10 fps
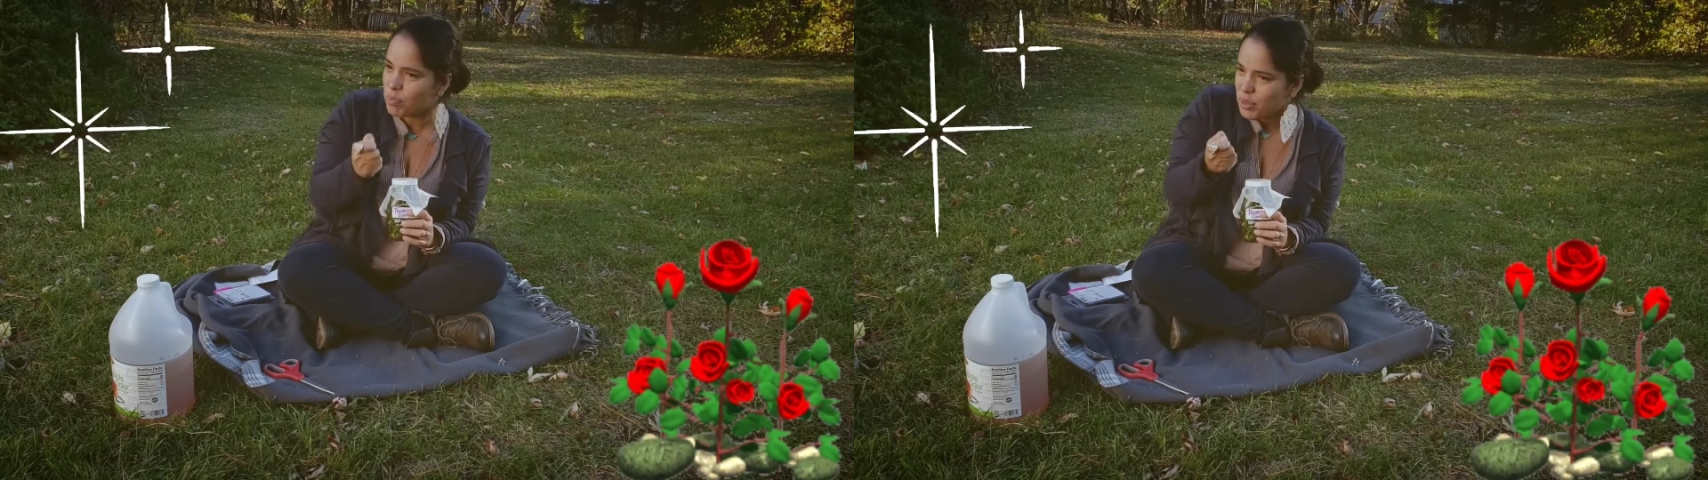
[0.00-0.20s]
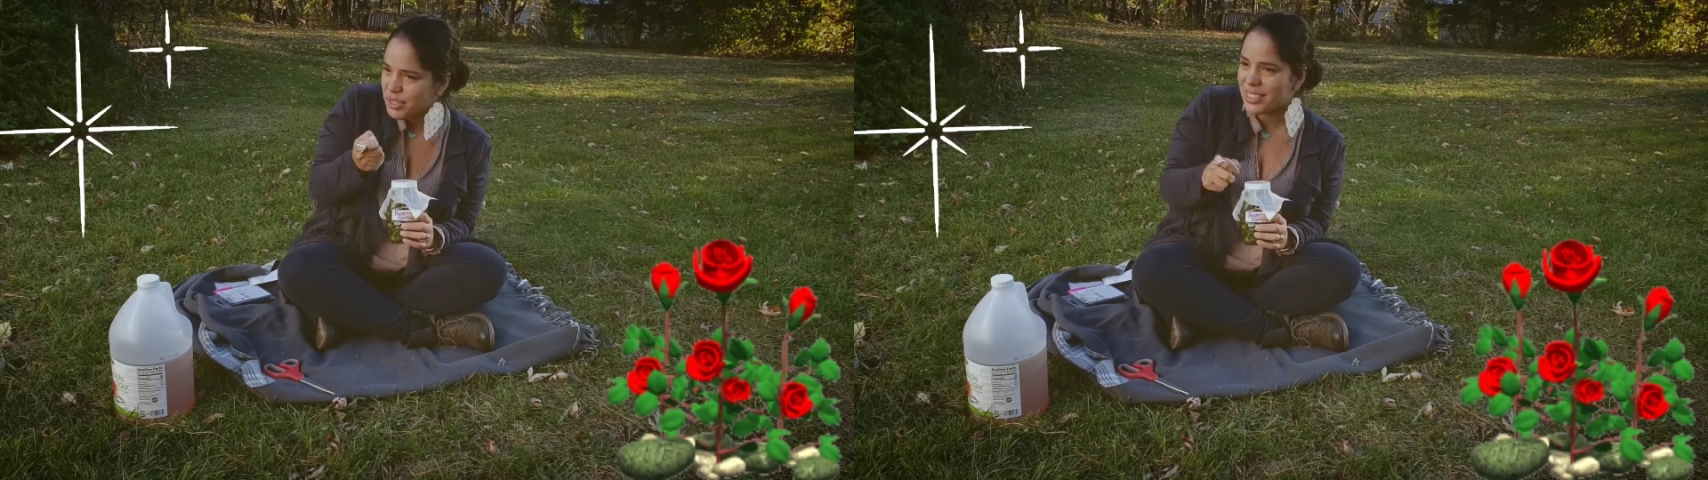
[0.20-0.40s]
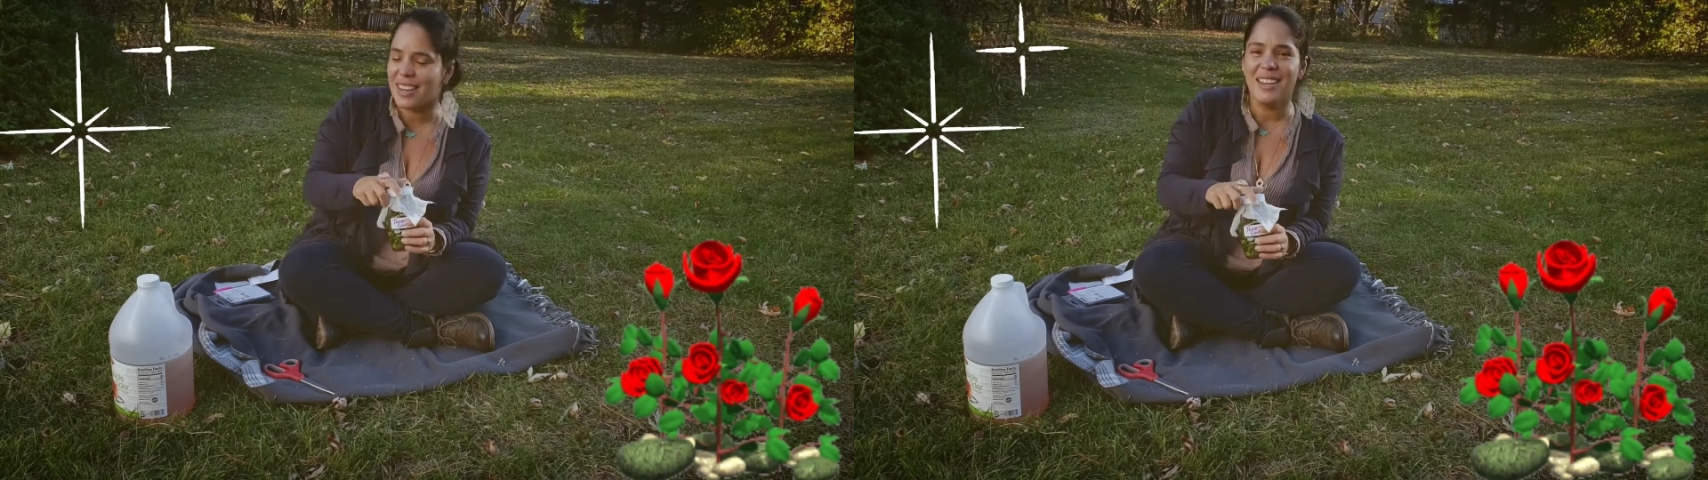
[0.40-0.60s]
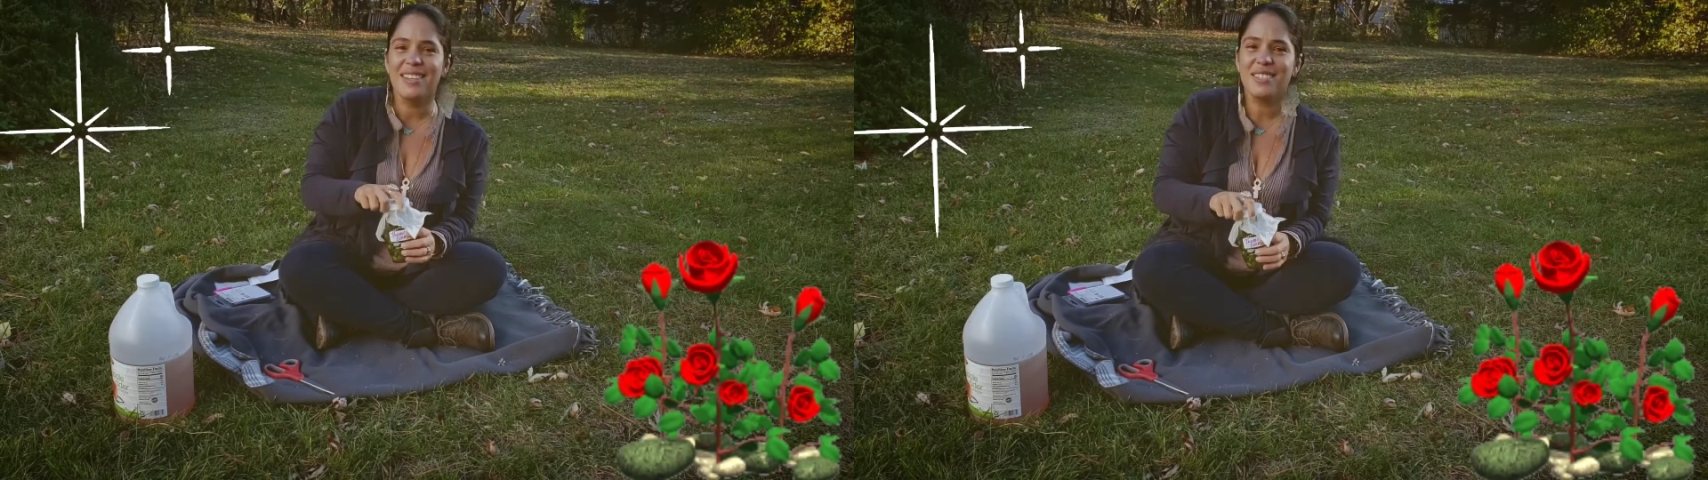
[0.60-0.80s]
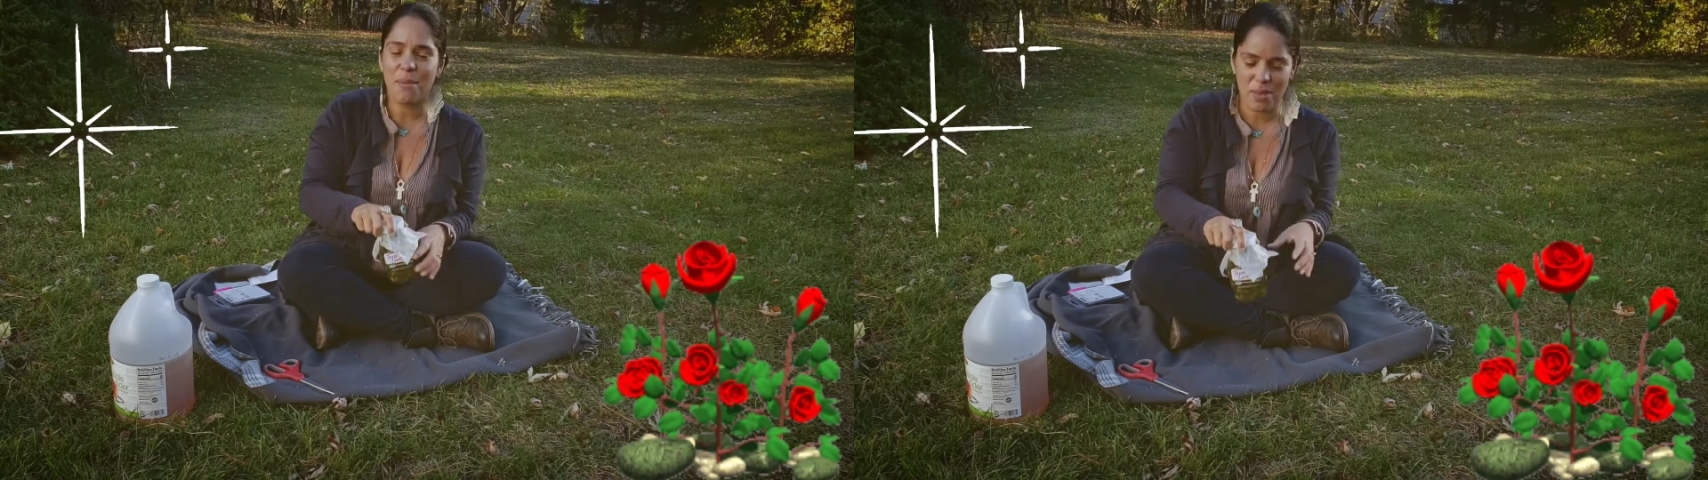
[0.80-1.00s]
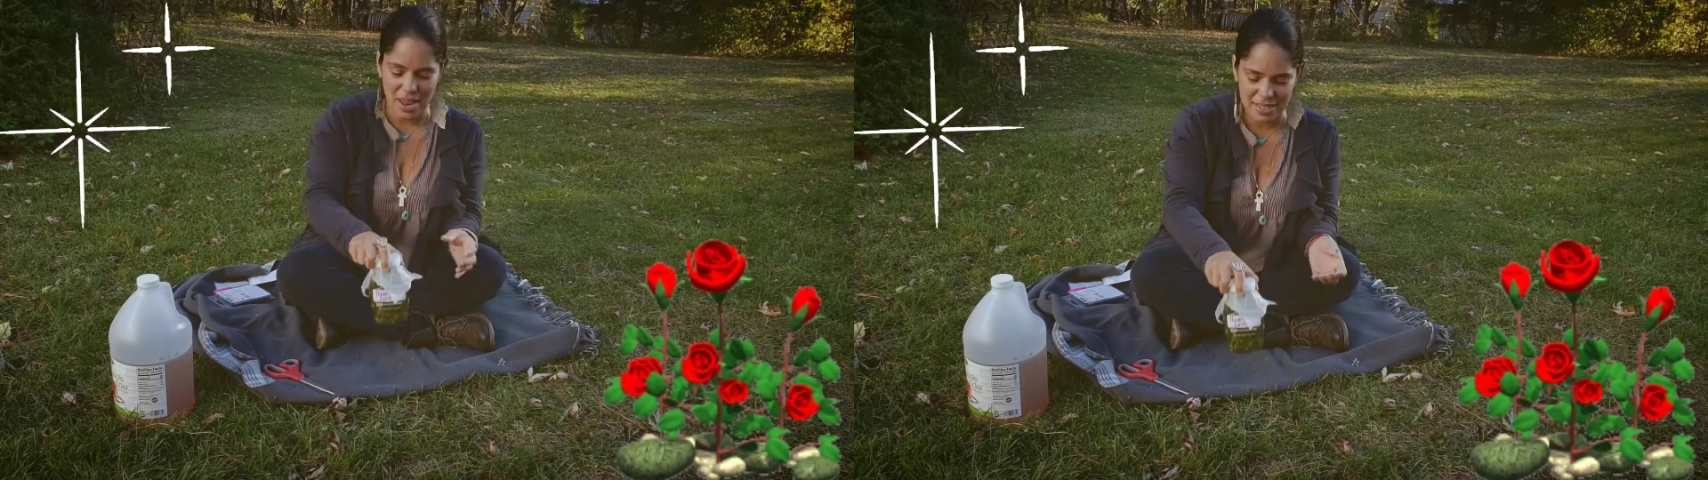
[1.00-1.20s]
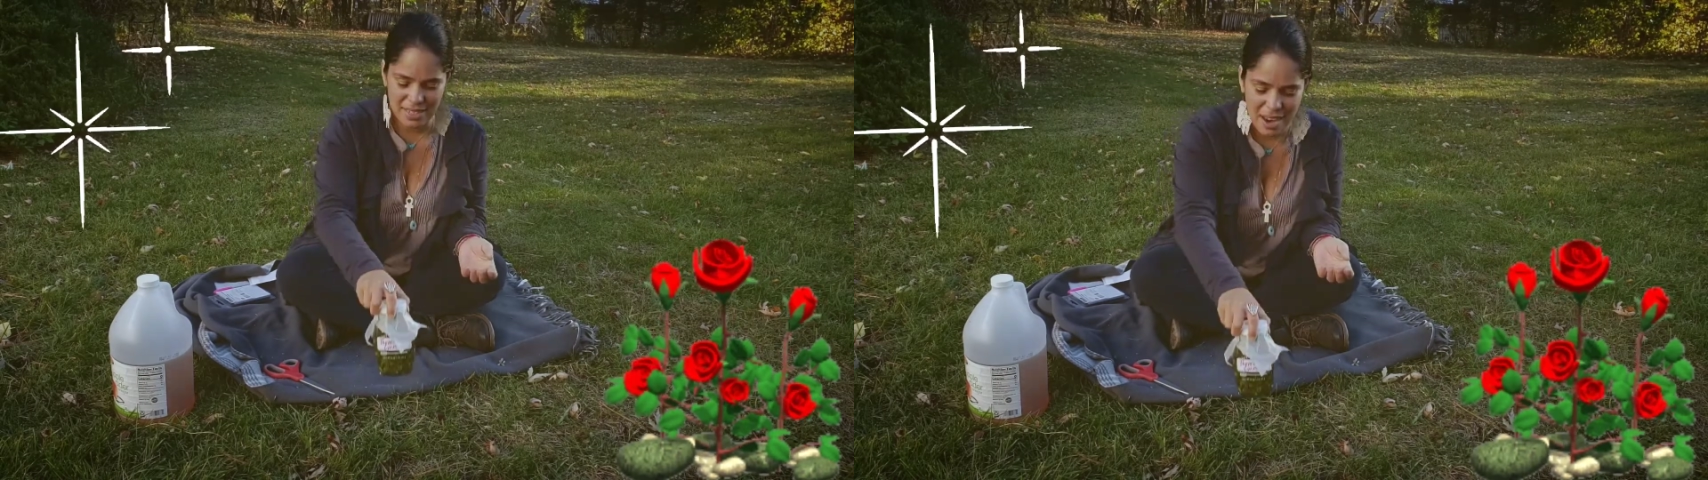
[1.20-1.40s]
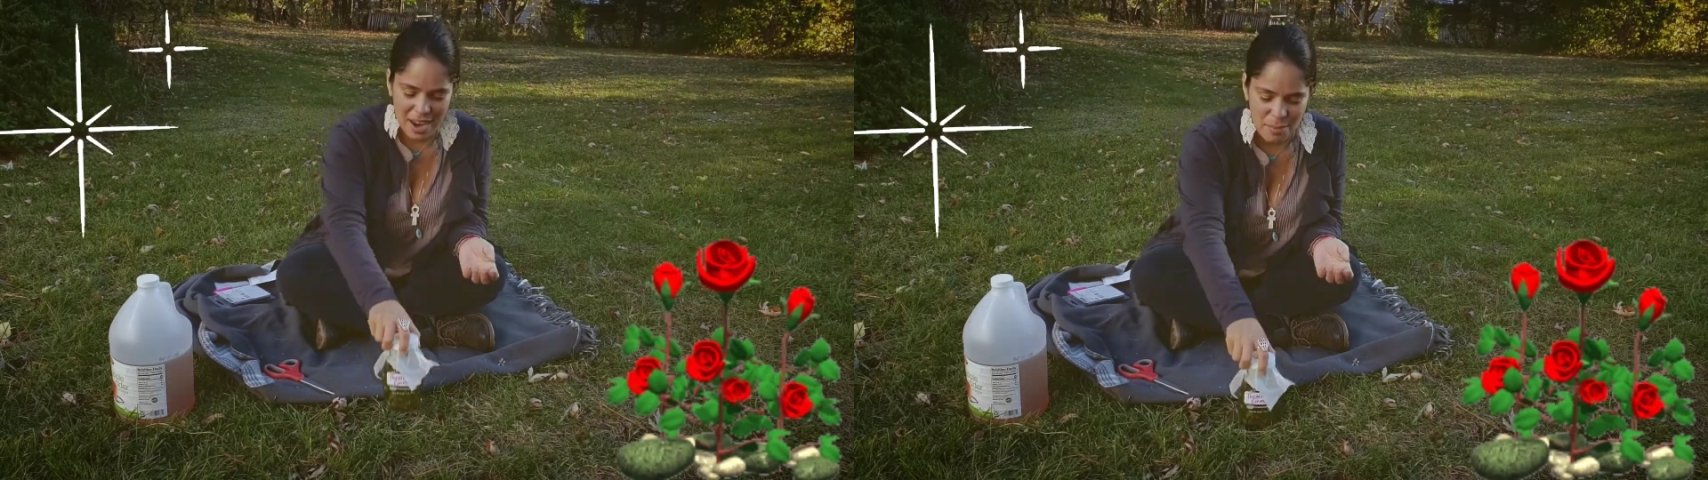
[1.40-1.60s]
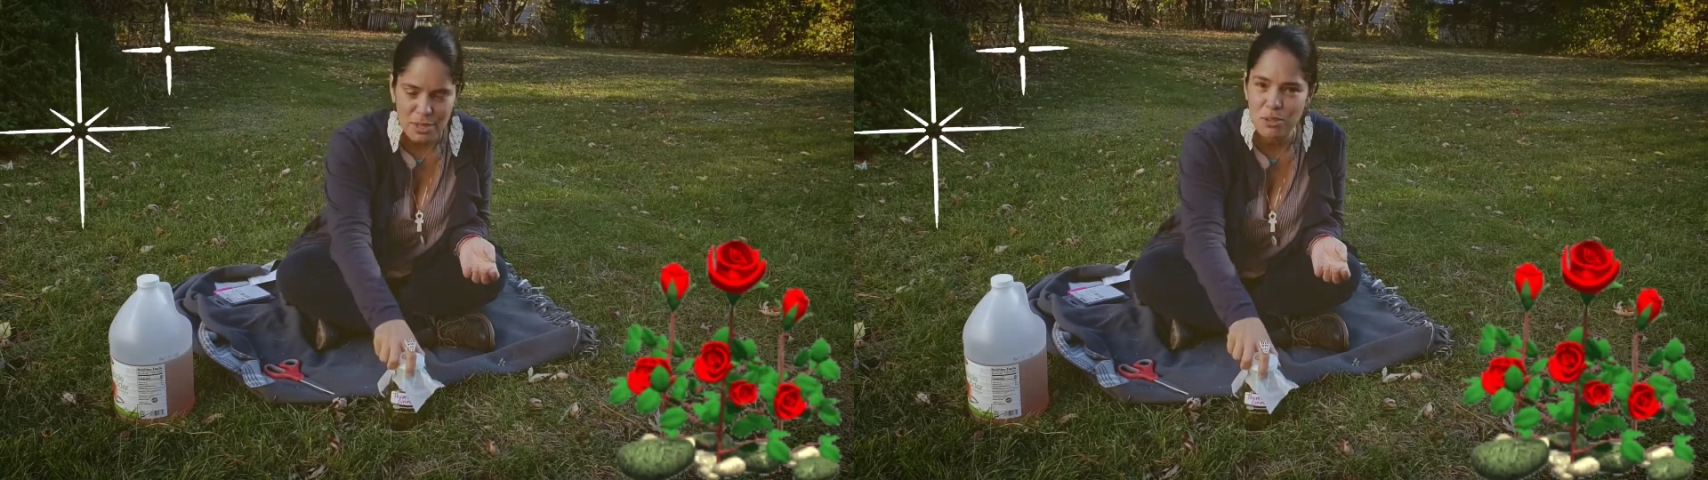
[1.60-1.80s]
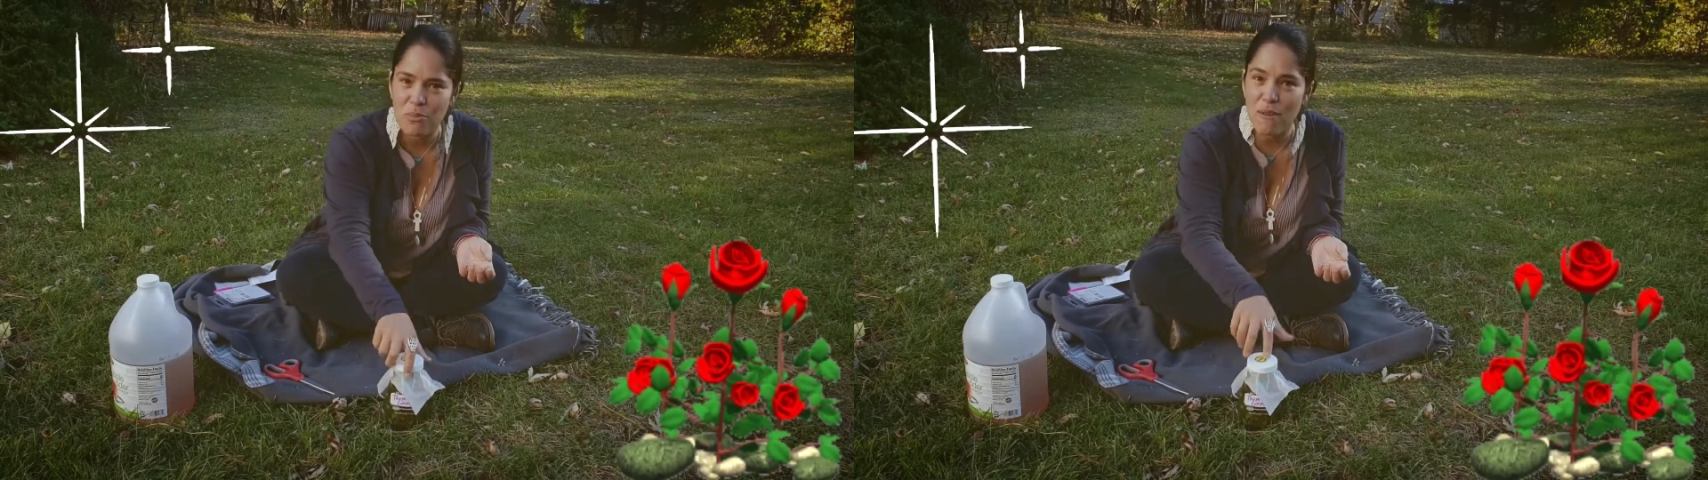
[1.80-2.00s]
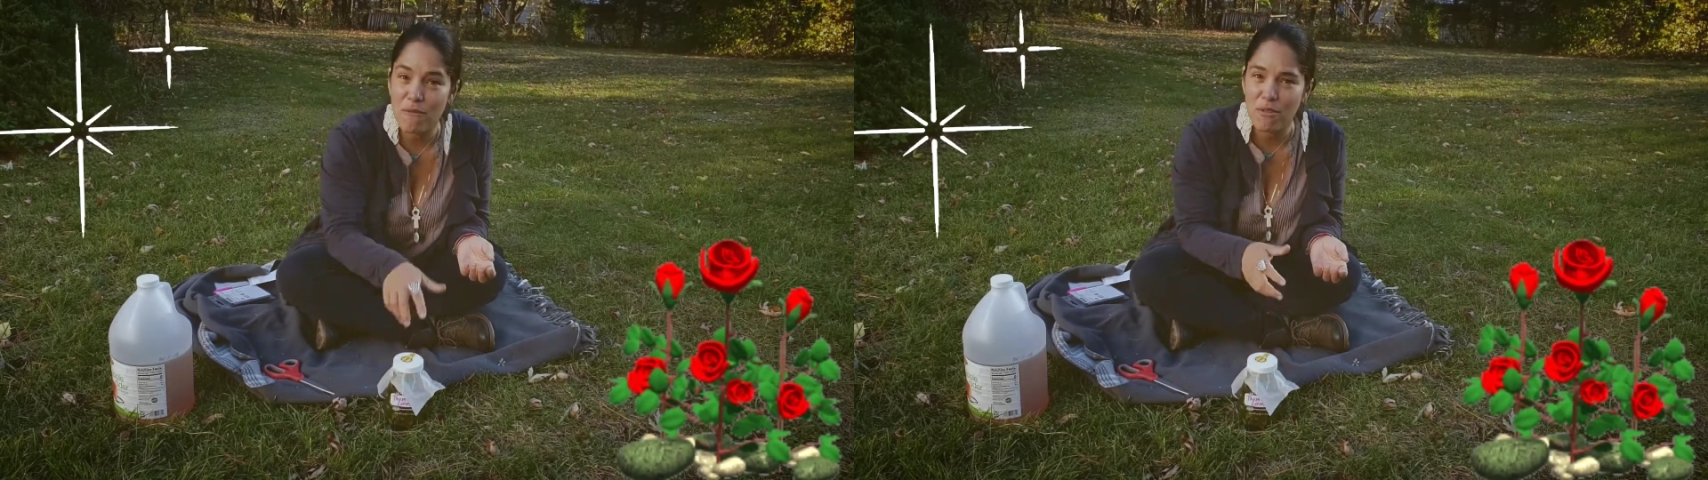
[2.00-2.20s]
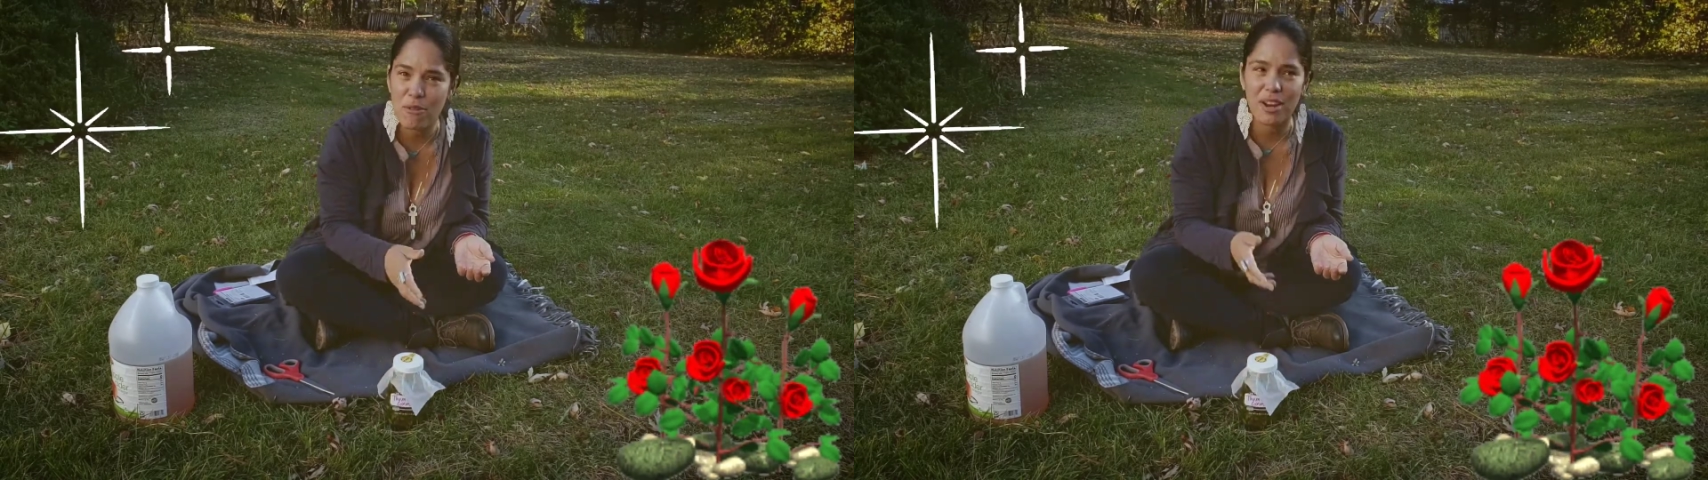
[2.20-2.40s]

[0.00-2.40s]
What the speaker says: put some of that thyme into my food,